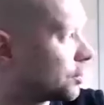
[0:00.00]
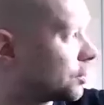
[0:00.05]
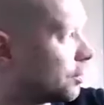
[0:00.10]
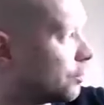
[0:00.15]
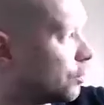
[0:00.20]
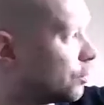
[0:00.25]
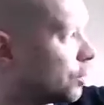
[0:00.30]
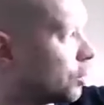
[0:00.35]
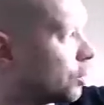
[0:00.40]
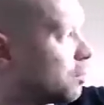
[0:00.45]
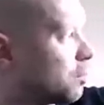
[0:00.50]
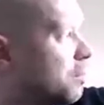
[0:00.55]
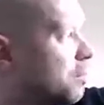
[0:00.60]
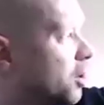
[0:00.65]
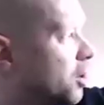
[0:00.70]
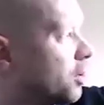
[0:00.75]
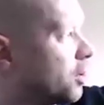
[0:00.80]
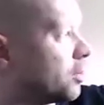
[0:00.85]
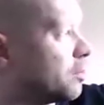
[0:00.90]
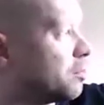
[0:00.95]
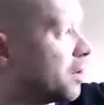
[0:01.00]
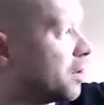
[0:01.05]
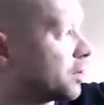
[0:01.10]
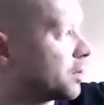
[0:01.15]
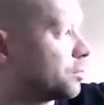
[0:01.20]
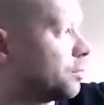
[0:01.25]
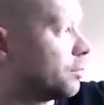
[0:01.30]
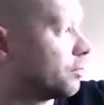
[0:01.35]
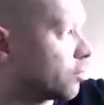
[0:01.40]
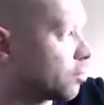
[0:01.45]
if you go to Barrie, the best
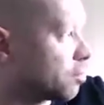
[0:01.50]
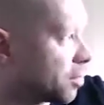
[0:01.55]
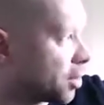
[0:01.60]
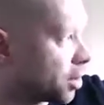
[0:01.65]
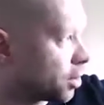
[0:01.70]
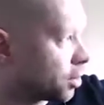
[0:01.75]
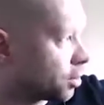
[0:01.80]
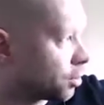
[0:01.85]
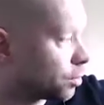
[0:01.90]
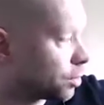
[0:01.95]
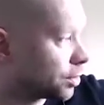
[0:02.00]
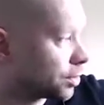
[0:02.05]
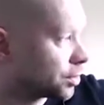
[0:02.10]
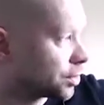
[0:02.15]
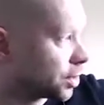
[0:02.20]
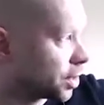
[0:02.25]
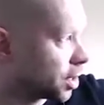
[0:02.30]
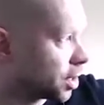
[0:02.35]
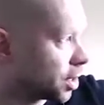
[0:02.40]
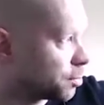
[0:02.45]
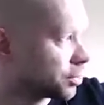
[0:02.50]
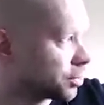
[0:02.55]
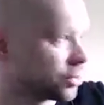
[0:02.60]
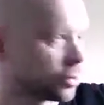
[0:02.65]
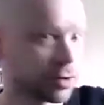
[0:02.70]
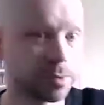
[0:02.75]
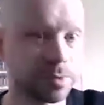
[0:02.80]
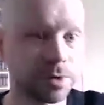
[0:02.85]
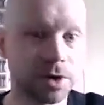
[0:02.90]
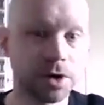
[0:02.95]
one from there was Puzzle
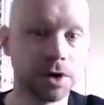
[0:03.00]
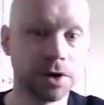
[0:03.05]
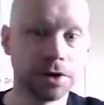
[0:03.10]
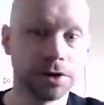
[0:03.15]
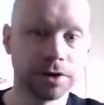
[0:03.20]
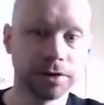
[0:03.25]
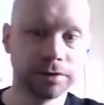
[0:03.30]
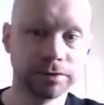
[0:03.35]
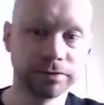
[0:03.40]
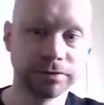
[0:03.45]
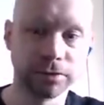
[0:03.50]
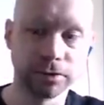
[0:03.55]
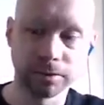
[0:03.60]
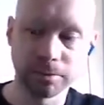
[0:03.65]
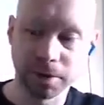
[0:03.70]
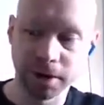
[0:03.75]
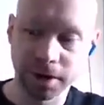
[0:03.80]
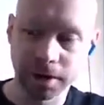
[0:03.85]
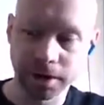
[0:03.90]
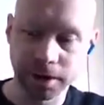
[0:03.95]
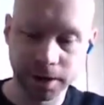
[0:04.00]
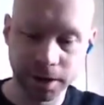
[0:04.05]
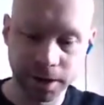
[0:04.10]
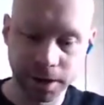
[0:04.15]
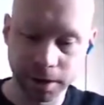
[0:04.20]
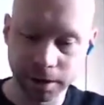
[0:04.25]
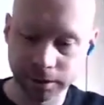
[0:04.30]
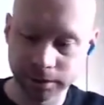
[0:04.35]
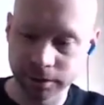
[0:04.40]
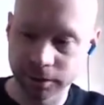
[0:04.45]
to Pawn for
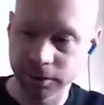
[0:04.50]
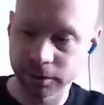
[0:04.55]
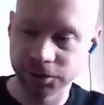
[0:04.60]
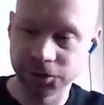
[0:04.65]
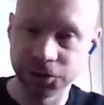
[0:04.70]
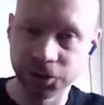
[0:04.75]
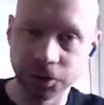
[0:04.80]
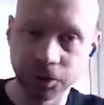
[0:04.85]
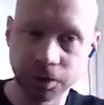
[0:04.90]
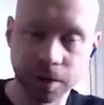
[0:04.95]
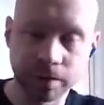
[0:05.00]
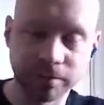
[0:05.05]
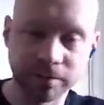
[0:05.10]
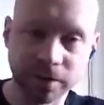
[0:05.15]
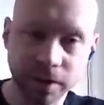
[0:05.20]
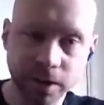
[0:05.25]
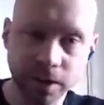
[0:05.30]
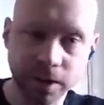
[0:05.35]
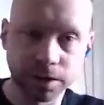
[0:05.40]
my Neo Geo MVS.